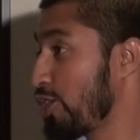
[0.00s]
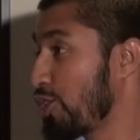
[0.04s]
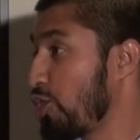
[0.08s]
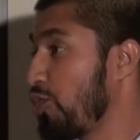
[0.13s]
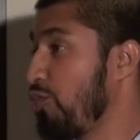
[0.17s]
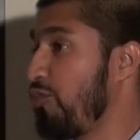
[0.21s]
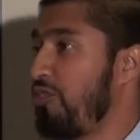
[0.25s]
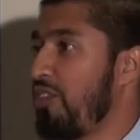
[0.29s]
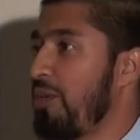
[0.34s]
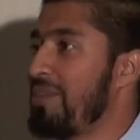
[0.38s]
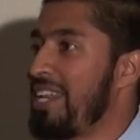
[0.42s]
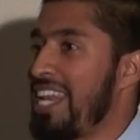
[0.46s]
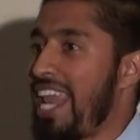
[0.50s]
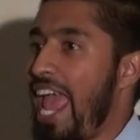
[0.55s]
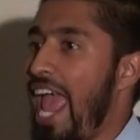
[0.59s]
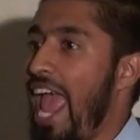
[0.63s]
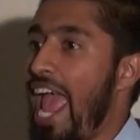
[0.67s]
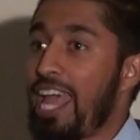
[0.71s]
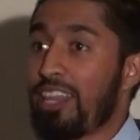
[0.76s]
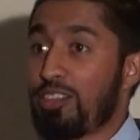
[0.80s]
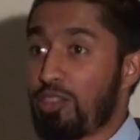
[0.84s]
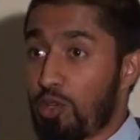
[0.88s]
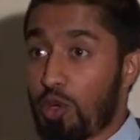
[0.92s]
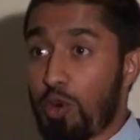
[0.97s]
So, from an
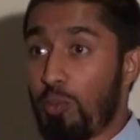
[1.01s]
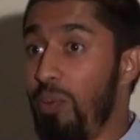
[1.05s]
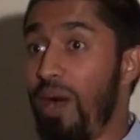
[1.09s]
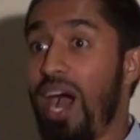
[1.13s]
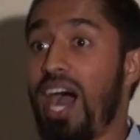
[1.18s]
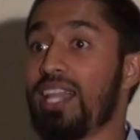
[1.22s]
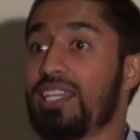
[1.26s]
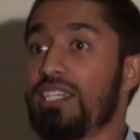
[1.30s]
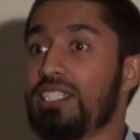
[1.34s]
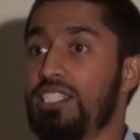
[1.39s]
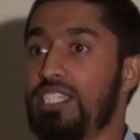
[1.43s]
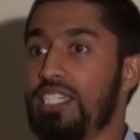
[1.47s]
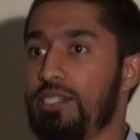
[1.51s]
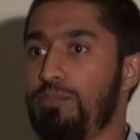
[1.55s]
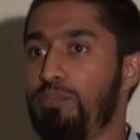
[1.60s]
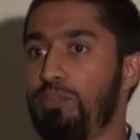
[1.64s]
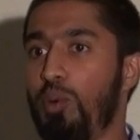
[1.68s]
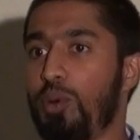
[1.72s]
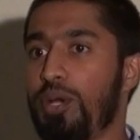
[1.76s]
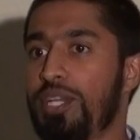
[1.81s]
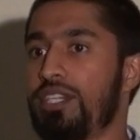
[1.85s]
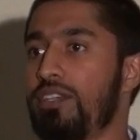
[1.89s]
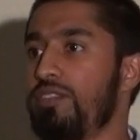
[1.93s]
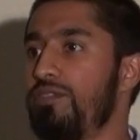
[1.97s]
anthropology
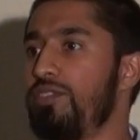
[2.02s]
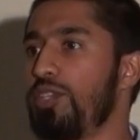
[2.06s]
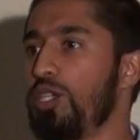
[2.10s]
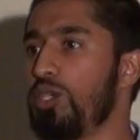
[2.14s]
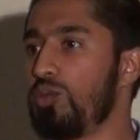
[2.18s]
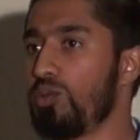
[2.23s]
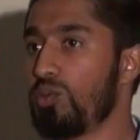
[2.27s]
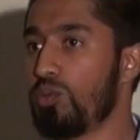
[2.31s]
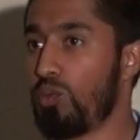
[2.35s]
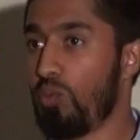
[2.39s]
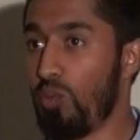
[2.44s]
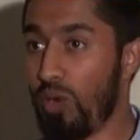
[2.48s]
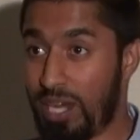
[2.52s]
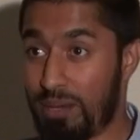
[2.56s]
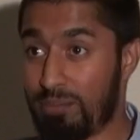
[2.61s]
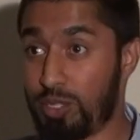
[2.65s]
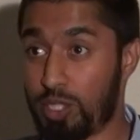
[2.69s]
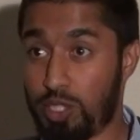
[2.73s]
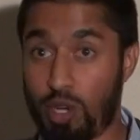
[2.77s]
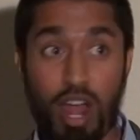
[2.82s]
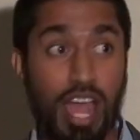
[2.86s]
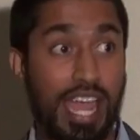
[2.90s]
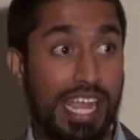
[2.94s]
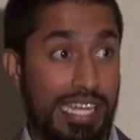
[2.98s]
point of view, what I'm
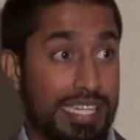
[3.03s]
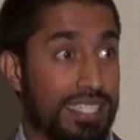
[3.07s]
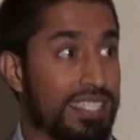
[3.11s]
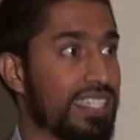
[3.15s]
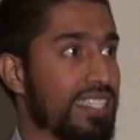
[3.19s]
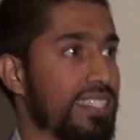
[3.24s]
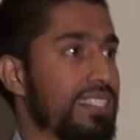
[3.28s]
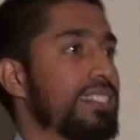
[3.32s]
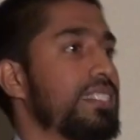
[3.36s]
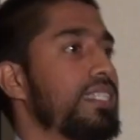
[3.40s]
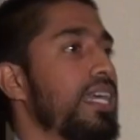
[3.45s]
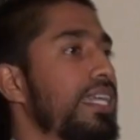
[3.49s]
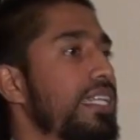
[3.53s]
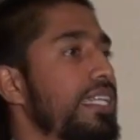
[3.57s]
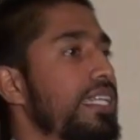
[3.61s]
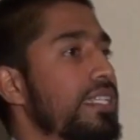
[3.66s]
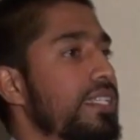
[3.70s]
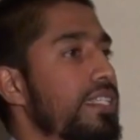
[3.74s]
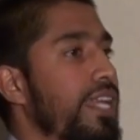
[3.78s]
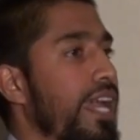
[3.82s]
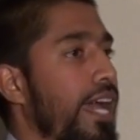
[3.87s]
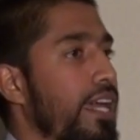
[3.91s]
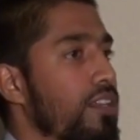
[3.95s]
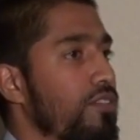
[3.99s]
trying to study
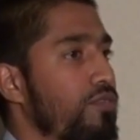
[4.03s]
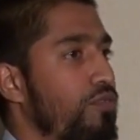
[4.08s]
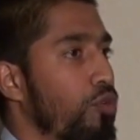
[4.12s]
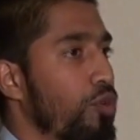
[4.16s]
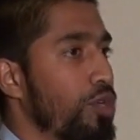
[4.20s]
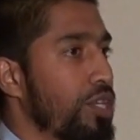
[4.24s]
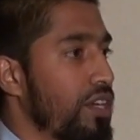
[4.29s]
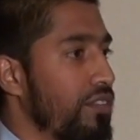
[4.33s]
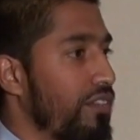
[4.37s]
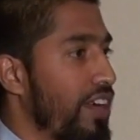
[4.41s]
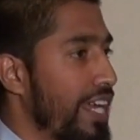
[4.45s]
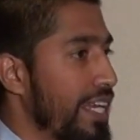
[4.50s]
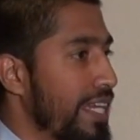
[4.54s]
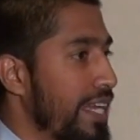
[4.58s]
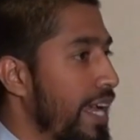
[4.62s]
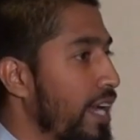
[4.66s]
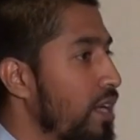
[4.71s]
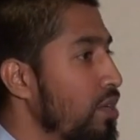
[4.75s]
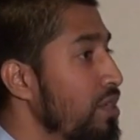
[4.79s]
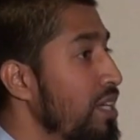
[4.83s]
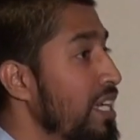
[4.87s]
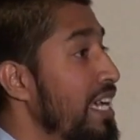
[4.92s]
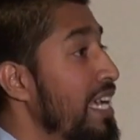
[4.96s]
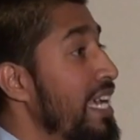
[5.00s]
in California right
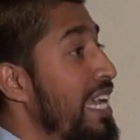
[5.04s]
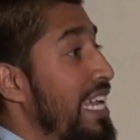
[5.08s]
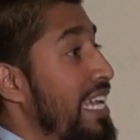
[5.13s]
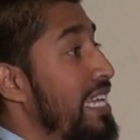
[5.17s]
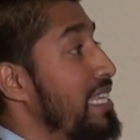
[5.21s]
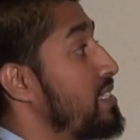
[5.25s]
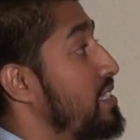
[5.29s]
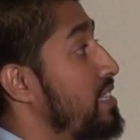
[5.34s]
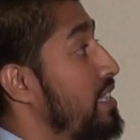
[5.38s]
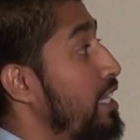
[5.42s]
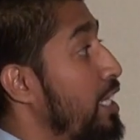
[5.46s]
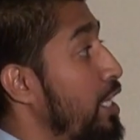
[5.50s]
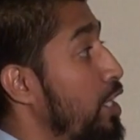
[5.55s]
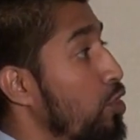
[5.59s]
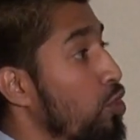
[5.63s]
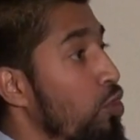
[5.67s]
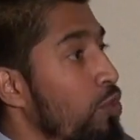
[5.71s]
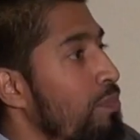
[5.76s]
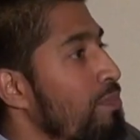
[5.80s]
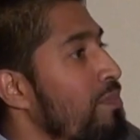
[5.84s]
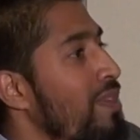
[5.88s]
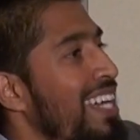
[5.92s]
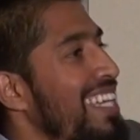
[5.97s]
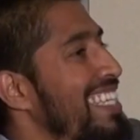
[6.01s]
now is the
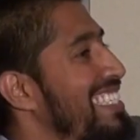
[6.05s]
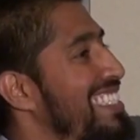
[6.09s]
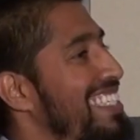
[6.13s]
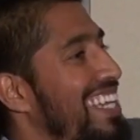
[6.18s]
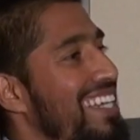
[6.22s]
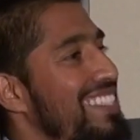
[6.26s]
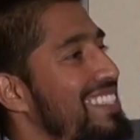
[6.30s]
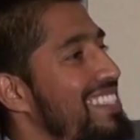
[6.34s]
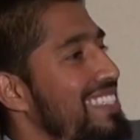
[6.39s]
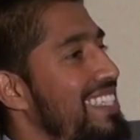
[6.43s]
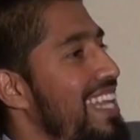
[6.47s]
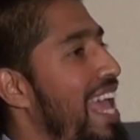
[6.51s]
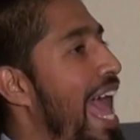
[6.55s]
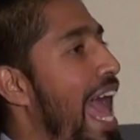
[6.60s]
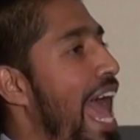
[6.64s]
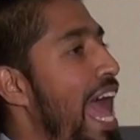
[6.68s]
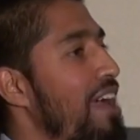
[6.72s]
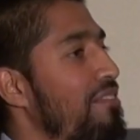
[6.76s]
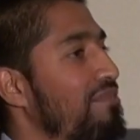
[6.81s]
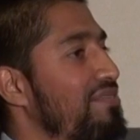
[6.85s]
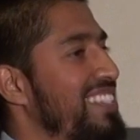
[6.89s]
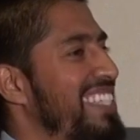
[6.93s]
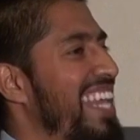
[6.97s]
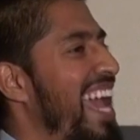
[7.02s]
Ummah doesn't
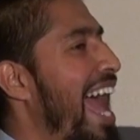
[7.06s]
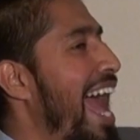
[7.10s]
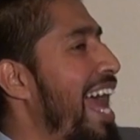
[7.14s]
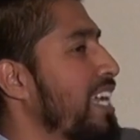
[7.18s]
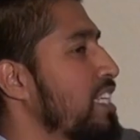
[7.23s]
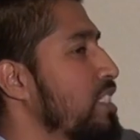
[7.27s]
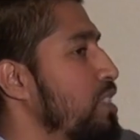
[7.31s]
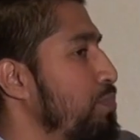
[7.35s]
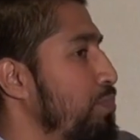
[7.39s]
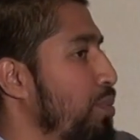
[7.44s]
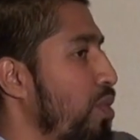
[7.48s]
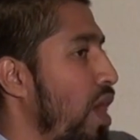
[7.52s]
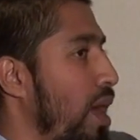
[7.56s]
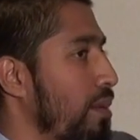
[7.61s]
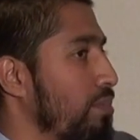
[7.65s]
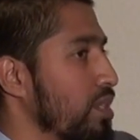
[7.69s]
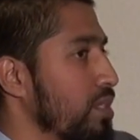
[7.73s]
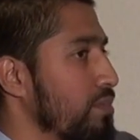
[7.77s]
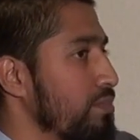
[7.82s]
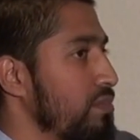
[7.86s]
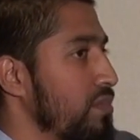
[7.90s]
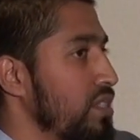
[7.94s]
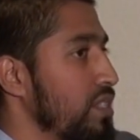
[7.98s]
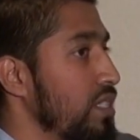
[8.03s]
have tax
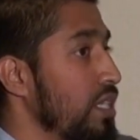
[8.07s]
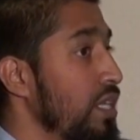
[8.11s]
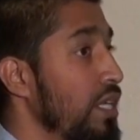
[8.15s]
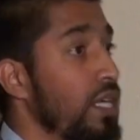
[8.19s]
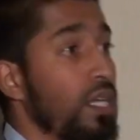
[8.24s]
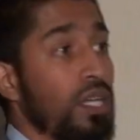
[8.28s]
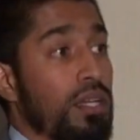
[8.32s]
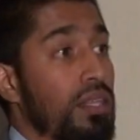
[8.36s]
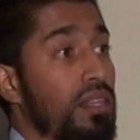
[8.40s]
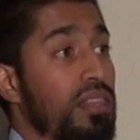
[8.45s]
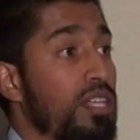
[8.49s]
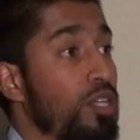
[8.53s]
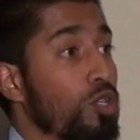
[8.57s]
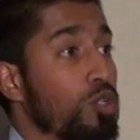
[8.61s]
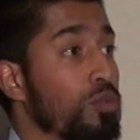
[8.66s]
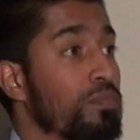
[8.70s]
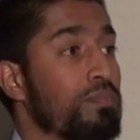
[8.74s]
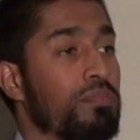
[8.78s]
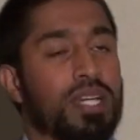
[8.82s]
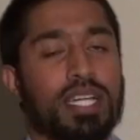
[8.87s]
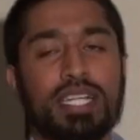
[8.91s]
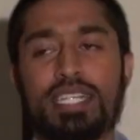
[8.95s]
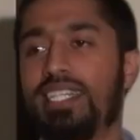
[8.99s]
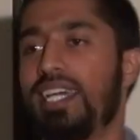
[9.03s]
problems, the
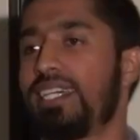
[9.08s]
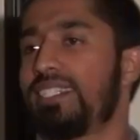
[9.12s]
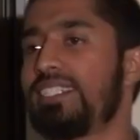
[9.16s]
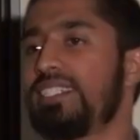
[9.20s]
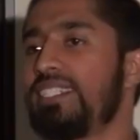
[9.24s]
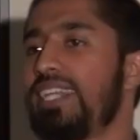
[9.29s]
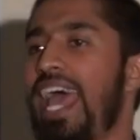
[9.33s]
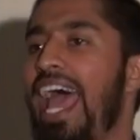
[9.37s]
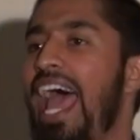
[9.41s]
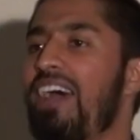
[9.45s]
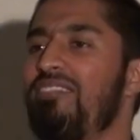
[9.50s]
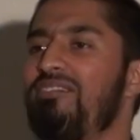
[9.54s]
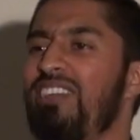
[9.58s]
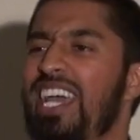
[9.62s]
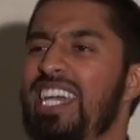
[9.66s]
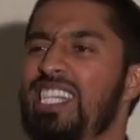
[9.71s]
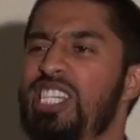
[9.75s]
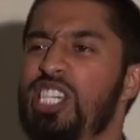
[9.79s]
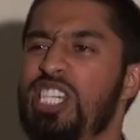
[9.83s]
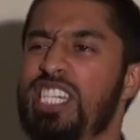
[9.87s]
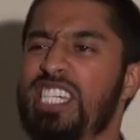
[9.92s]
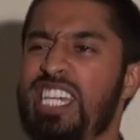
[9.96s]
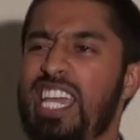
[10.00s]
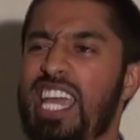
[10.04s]
Ummah doesn't have
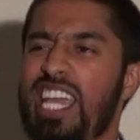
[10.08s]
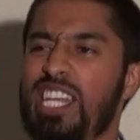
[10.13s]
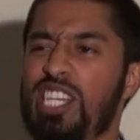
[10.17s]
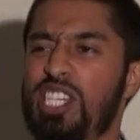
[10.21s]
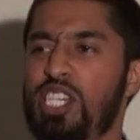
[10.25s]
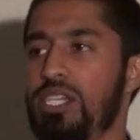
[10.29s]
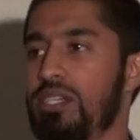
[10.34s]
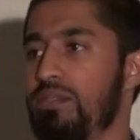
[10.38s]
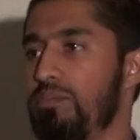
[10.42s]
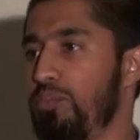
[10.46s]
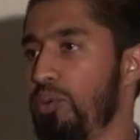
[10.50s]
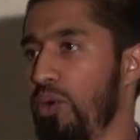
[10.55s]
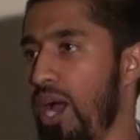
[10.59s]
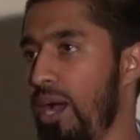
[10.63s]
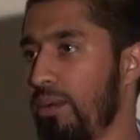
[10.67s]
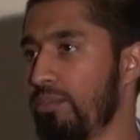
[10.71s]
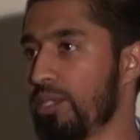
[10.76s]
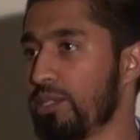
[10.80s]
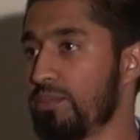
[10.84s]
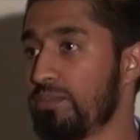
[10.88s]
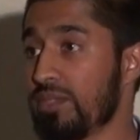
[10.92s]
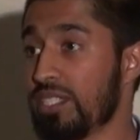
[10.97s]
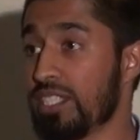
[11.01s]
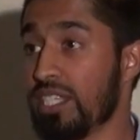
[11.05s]
education
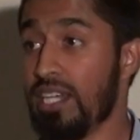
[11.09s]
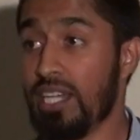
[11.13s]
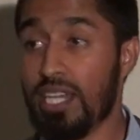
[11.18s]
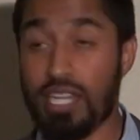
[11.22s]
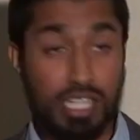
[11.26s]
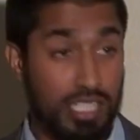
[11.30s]
problems.